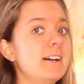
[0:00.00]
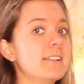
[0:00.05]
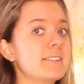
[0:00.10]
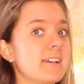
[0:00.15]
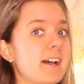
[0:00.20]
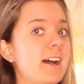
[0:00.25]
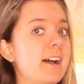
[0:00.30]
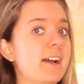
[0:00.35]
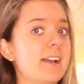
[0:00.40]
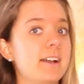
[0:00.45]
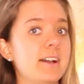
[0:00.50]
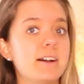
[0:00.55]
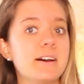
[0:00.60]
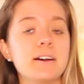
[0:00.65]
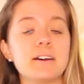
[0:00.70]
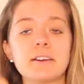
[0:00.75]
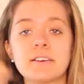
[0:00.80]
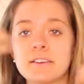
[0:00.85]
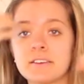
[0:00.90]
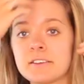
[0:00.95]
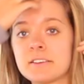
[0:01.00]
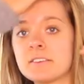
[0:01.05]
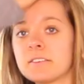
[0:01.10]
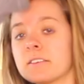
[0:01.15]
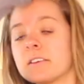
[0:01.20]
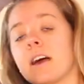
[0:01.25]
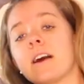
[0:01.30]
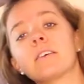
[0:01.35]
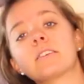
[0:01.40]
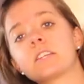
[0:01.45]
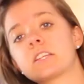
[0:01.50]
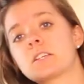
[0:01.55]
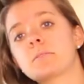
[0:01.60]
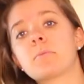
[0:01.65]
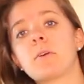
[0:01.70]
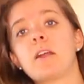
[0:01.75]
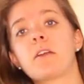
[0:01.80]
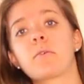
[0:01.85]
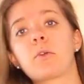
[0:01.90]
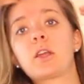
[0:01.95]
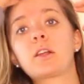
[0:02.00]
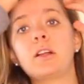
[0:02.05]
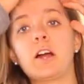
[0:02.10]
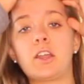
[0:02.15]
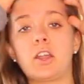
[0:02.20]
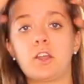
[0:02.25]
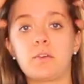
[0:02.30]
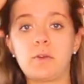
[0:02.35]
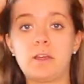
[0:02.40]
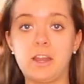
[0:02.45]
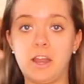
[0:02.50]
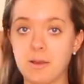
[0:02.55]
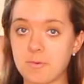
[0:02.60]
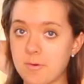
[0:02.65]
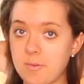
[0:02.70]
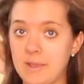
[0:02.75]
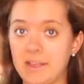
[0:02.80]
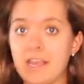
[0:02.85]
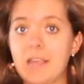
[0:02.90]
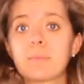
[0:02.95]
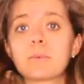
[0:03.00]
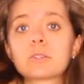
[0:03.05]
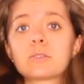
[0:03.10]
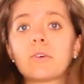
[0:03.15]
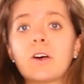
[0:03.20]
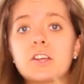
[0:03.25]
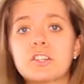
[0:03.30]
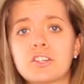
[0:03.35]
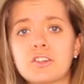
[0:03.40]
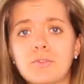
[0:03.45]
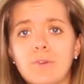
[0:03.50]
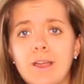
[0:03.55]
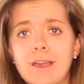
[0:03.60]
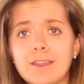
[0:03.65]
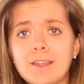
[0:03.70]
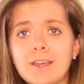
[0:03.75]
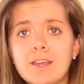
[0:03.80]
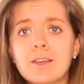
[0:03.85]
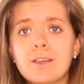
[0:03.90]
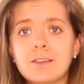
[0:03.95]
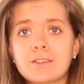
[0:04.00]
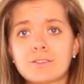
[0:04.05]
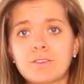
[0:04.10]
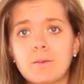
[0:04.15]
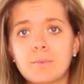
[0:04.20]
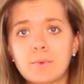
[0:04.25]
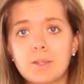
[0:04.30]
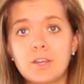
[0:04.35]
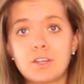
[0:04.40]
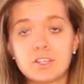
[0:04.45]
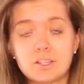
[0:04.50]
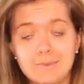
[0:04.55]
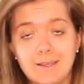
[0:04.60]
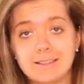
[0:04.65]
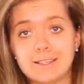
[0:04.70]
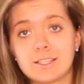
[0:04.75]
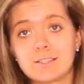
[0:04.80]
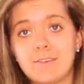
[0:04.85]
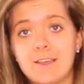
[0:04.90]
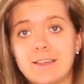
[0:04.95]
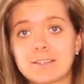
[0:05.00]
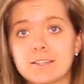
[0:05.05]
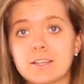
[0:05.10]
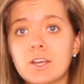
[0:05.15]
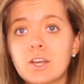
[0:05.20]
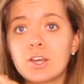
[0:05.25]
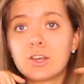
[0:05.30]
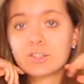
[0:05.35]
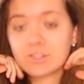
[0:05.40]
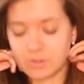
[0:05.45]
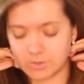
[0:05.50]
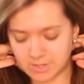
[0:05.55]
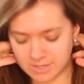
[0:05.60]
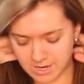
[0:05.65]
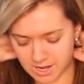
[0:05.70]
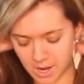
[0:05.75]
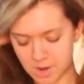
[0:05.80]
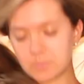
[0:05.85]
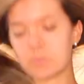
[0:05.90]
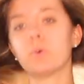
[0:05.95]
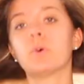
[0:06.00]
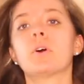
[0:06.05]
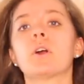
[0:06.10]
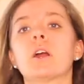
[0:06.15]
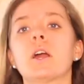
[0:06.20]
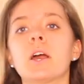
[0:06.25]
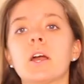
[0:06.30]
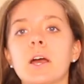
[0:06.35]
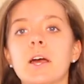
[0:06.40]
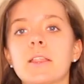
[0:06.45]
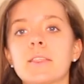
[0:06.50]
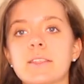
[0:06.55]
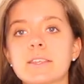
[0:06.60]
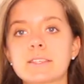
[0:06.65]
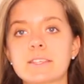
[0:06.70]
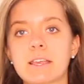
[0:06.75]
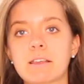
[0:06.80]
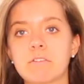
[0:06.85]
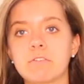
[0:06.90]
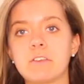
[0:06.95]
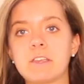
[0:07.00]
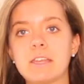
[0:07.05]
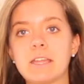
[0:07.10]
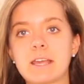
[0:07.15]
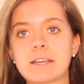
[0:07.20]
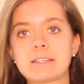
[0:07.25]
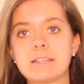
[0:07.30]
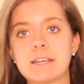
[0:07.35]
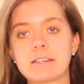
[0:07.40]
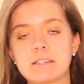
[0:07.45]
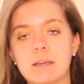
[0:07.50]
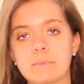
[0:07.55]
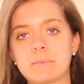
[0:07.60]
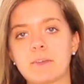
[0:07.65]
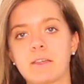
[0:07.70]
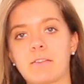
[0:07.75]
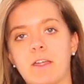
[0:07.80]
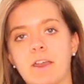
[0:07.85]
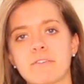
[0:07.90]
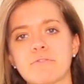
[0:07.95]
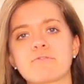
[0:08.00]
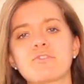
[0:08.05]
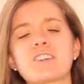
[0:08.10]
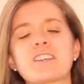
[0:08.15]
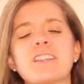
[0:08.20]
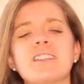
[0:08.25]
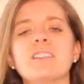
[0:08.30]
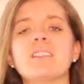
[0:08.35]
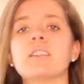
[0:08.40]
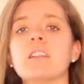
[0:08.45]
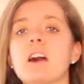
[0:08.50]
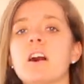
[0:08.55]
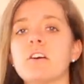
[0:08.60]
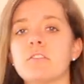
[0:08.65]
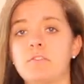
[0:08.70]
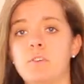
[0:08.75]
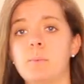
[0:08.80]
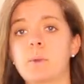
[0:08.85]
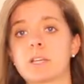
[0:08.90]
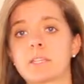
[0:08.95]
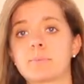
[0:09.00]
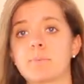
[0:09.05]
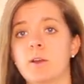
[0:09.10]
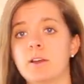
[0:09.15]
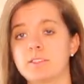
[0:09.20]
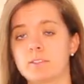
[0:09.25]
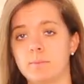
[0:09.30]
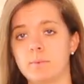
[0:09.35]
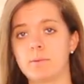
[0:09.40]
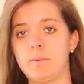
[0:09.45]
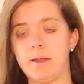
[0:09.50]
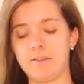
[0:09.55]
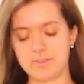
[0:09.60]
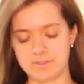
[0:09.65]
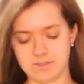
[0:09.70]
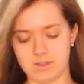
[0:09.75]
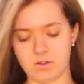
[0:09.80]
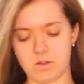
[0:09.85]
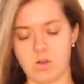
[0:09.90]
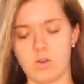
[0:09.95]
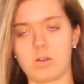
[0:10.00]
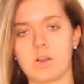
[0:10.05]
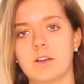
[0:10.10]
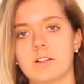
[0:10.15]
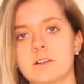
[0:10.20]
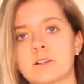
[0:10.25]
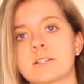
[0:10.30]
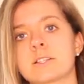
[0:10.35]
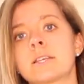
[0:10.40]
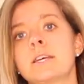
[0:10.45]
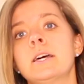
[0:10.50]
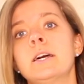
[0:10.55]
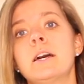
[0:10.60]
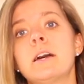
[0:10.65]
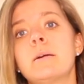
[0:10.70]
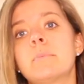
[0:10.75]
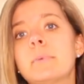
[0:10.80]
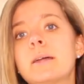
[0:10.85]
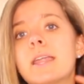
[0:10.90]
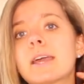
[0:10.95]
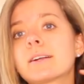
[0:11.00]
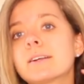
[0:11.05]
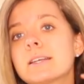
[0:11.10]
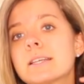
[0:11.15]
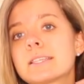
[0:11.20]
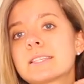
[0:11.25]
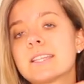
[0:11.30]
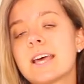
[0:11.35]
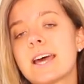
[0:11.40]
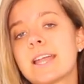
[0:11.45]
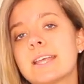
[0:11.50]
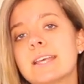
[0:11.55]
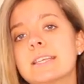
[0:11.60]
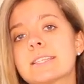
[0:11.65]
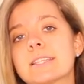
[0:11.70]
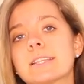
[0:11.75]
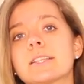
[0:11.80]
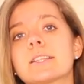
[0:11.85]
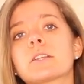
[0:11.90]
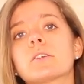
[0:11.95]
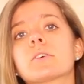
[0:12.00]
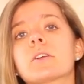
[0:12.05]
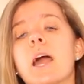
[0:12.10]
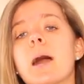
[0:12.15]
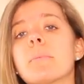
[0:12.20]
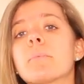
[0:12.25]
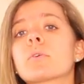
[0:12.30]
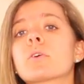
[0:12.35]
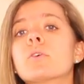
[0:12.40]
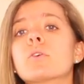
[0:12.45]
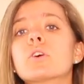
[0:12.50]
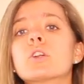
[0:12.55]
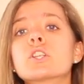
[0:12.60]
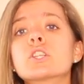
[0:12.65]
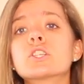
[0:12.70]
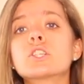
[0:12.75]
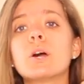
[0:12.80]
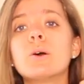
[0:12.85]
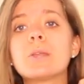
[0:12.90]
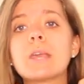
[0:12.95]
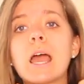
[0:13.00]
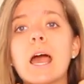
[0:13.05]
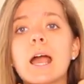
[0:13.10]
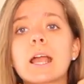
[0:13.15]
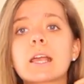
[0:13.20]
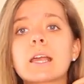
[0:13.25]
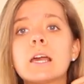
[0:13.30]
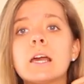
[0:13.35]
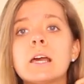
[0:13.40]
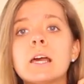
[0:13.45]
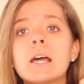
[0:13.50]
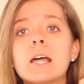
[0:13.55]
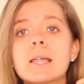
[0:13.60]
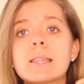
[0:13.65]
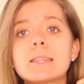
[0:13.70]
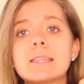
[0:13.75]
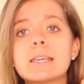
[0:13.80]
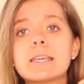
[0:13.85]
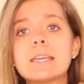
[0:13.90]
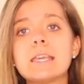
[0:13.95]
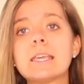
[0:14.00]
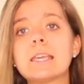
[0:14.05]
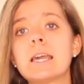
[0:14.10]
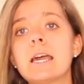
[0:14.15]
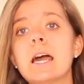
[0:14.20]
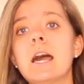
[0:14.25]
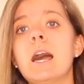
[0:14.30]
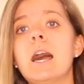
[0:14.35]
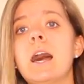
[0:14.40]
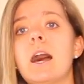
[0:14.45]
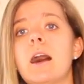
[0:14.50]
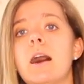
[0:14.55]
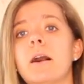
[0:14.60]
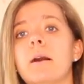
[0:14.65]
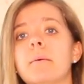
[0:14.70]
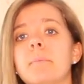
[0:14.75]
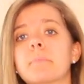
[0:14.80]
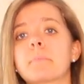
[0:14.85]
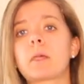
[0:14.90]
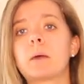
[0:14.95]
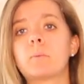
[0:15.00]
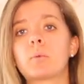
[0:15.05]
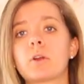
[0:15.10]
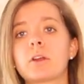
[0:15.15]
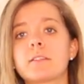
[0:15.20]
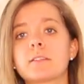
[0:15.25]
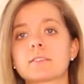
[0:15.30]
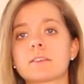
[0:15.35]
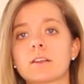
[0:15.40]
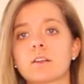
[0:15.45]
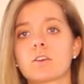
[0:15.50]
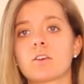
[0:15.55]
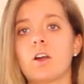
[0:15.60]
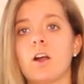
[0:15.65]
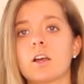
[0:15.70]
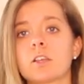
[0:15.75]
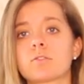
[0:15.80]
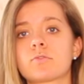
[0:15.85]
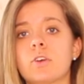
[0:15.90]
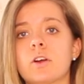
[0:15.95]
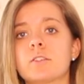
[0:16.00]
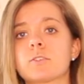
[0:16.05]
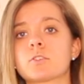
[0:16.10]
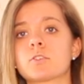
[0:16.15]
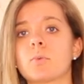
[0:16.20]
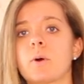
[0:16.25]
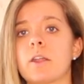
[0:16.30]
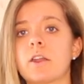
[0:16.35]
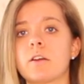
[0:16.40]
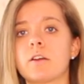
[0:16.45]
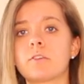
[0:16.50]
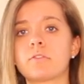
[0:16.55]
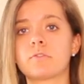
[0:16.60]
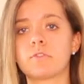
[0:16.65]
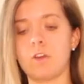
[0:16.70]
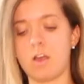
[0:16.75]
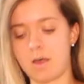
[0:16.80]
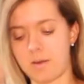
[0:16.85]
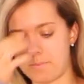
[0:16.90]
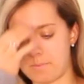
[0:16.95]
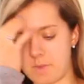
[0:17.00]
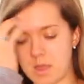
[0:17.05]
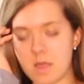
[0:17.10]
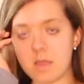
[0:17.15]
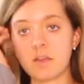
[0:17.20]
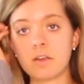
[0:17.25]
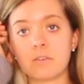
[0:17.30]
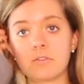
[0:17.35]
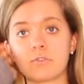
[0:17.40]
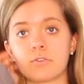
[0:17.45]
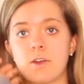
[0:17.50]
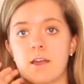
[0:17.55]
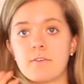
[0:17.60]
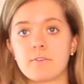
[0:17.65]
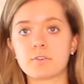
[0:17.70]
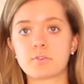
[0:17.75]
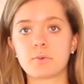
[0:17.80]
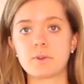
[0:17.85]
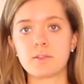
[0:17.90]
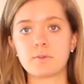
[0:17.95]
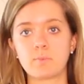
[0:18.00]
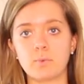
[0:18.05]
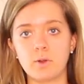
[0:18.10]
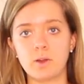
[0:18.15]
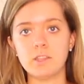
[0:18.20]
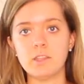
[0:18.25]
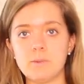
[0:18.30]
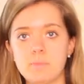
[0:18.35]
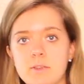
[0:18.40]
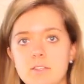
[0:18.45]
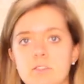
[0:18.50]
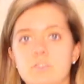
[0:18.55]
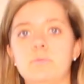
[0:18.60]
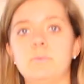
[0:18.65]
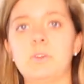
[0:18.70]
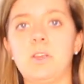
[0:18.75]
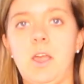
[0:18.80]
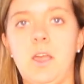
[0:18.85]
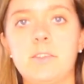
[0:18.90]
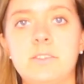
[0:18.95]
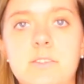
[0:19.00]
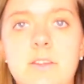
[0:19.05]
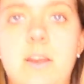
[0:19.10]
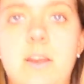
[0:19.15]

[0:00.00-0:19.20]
because I uh have such a bright ring light on right now, but my camera's flashing red, so I'm gonna just make this fast. So today I wore this like v-neck tank top thing that I freaking love from Express. I'm gonna buy this in like all colors. My necklace that is a little Capricorn zodiac thingy. Um, I'm wearing this like cross front sweater from Forever 21. Let me zoom you guys